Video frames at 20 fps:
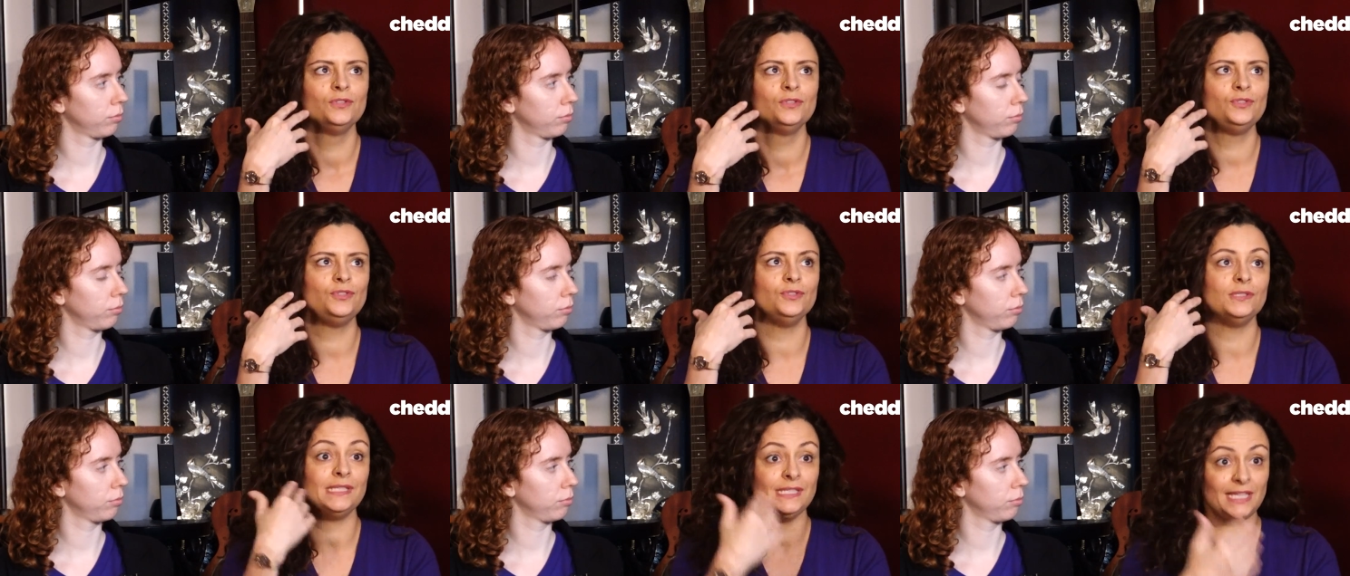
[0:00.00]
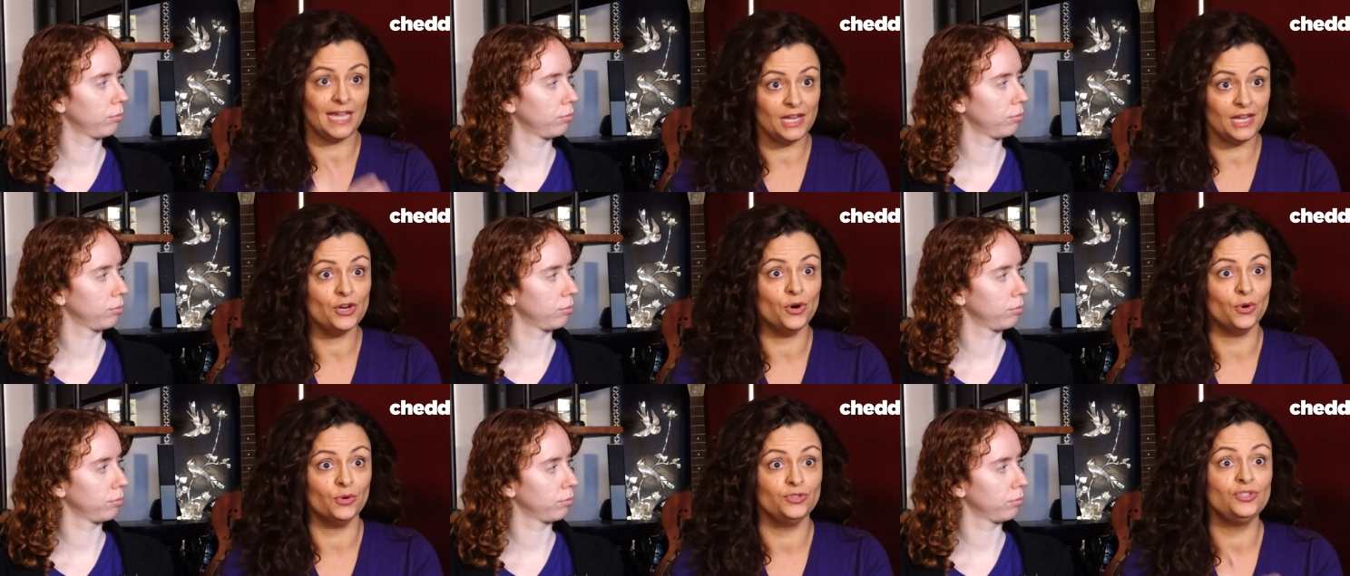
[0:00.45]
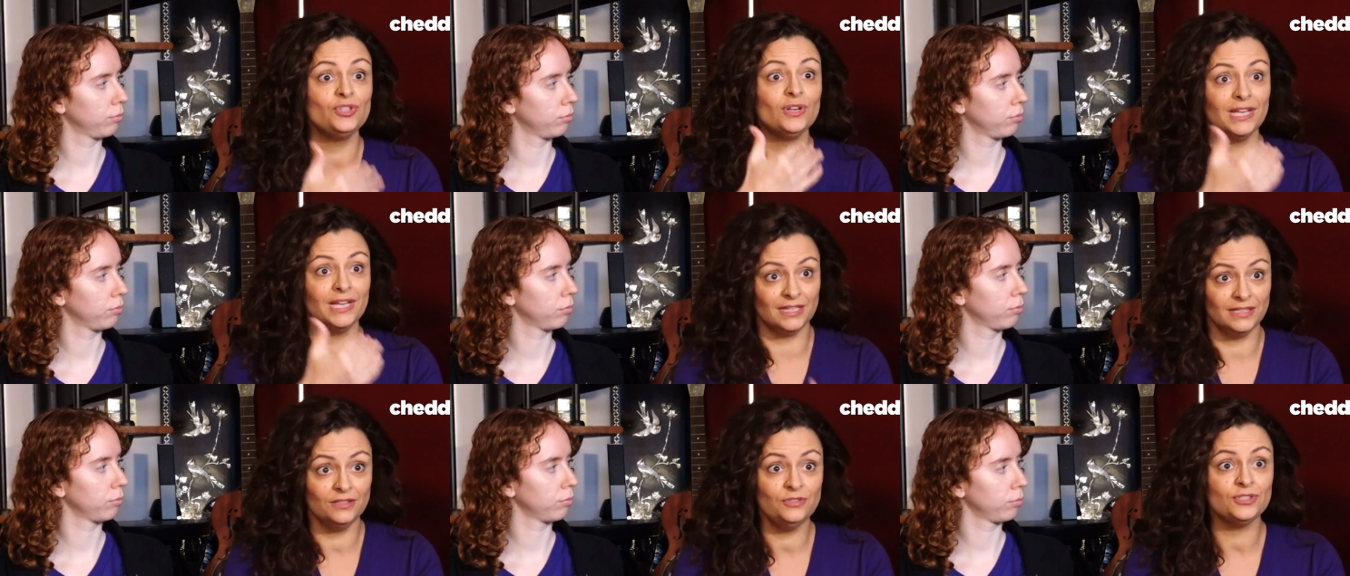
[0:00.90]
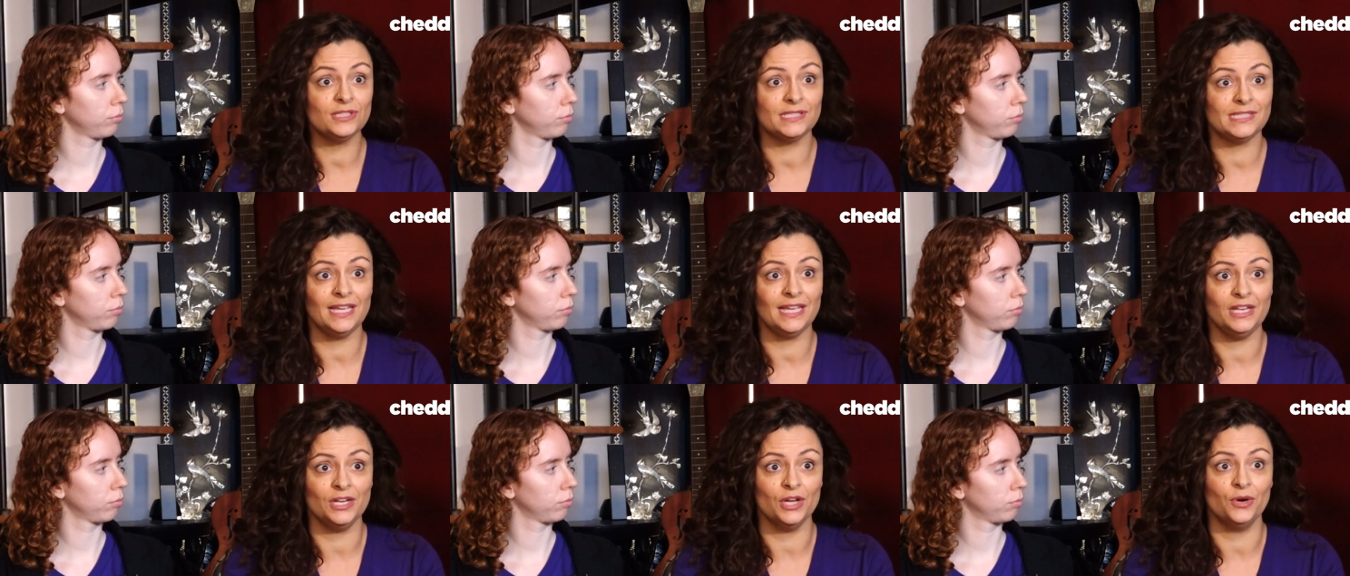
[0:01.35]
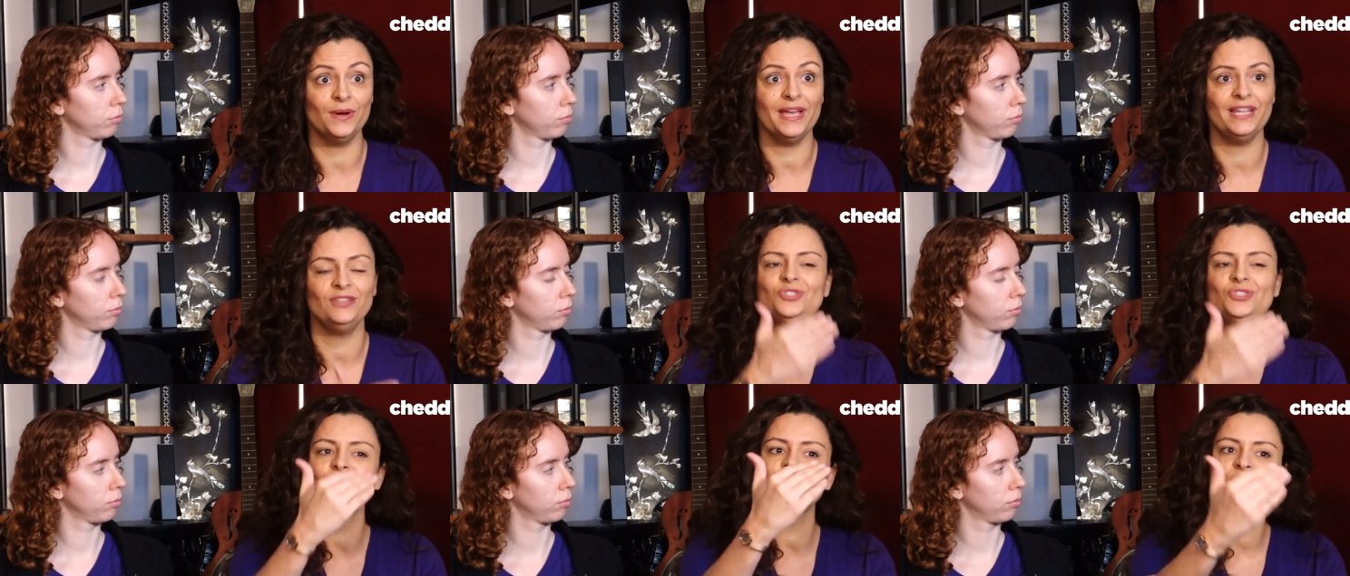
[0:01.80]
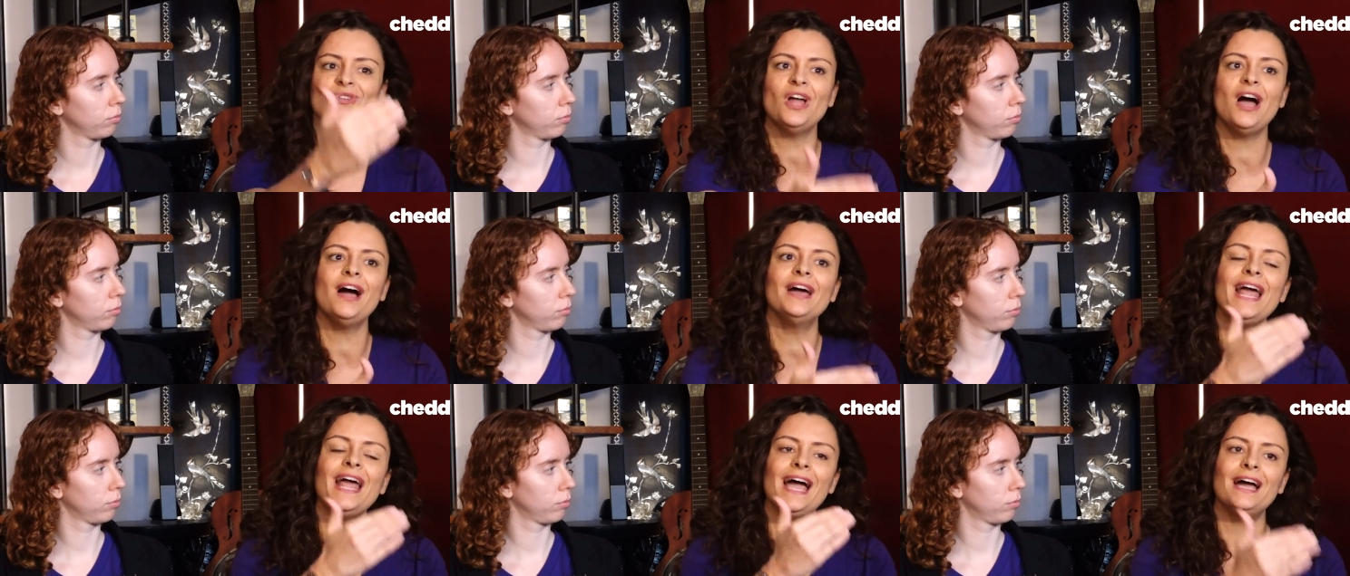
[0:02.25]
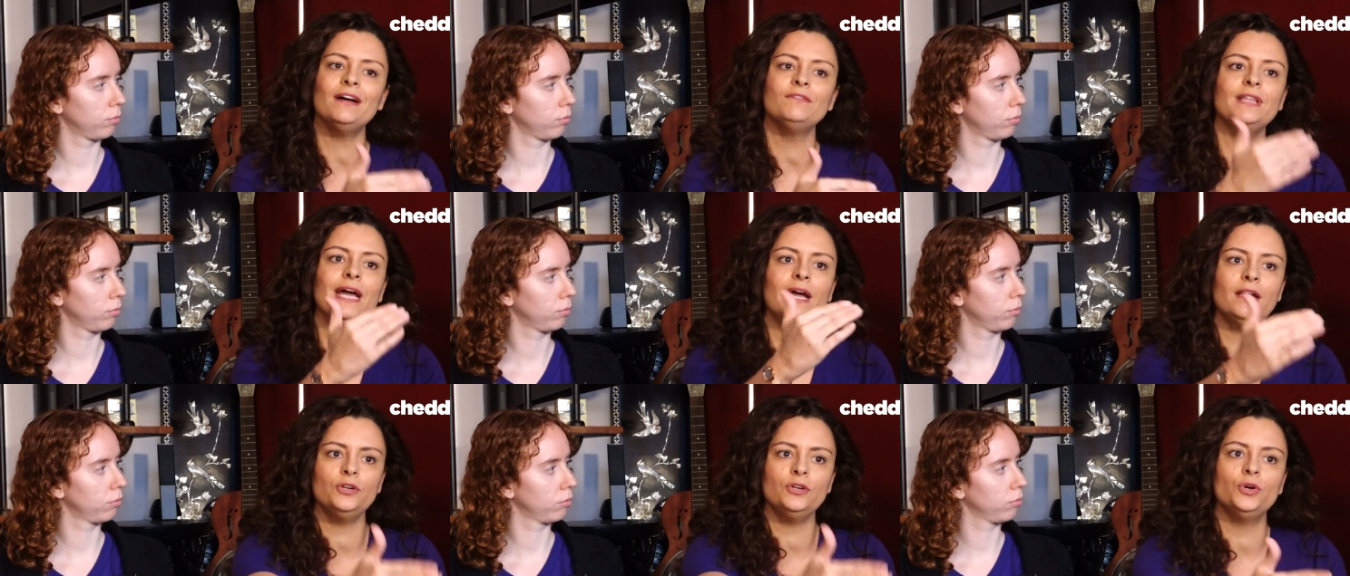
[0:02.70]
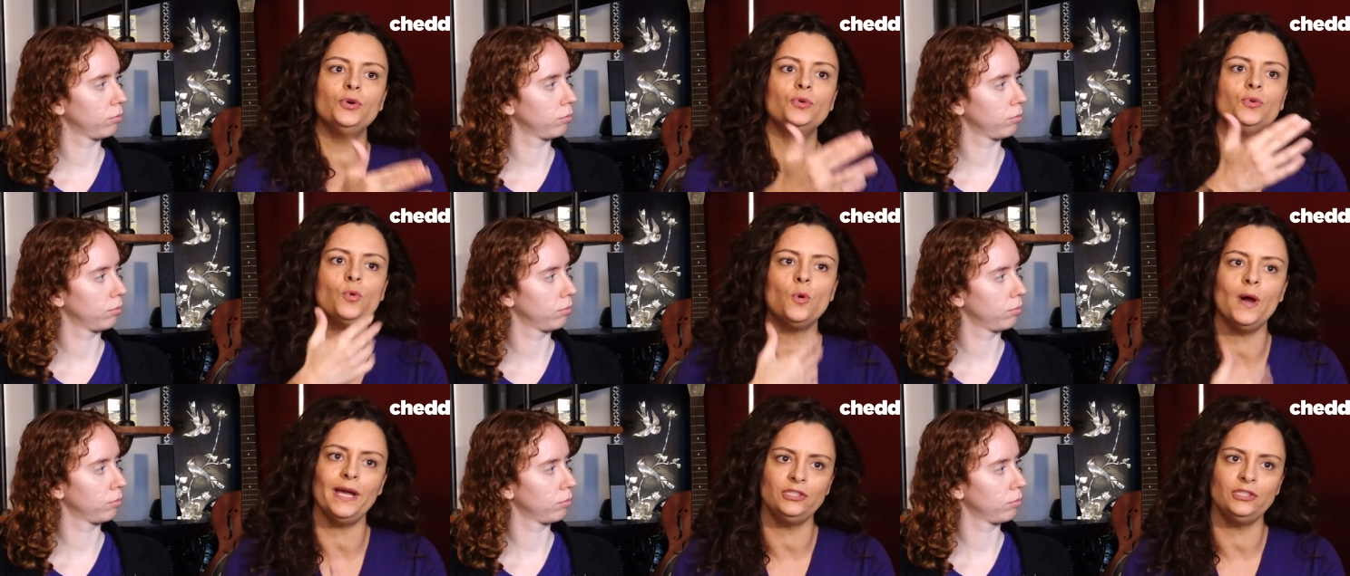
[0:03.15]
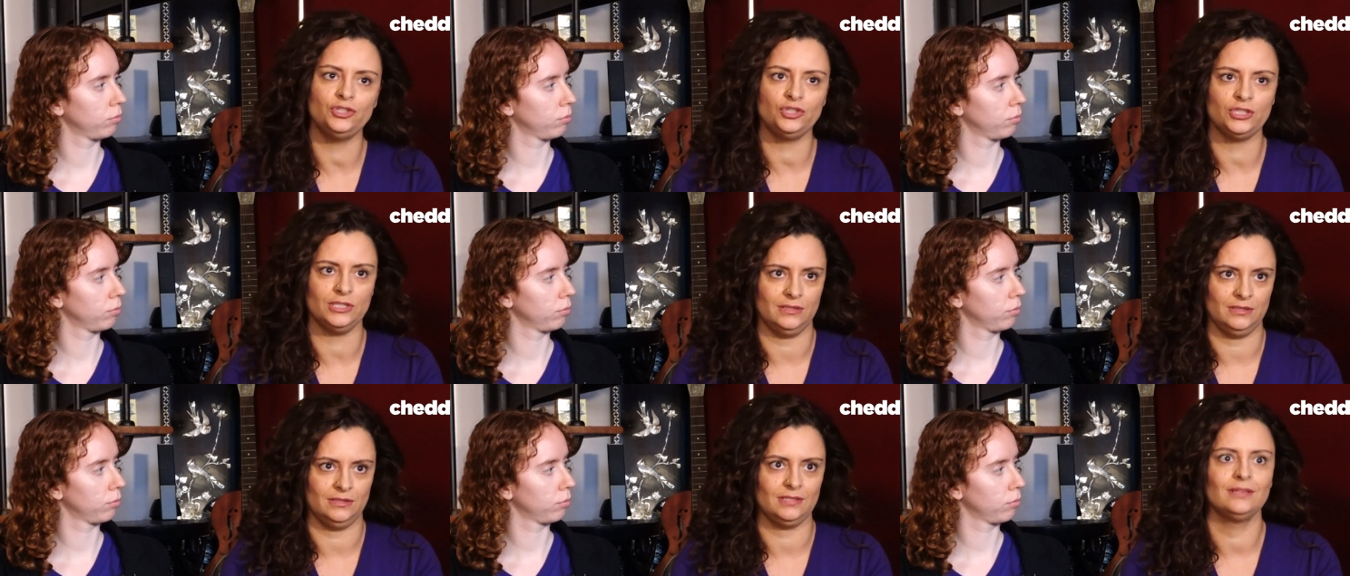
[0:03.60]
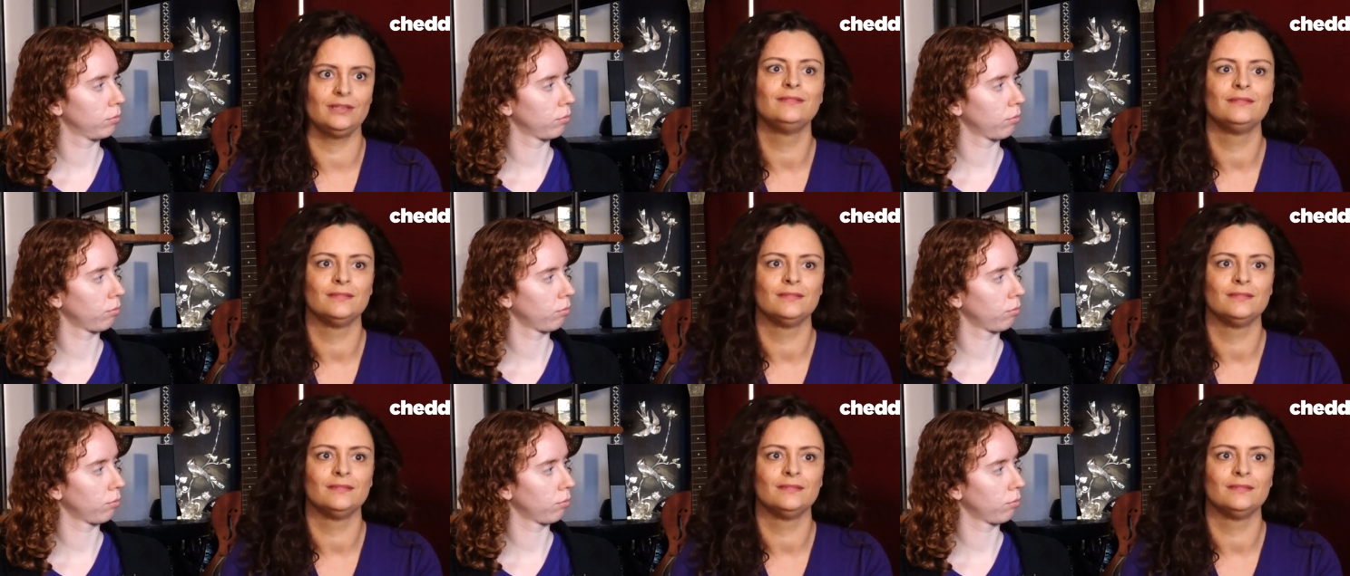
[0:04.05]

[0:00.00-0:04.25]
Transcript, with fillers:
Speaker 1: to say no, to learn to say no, and to not have that no questioned.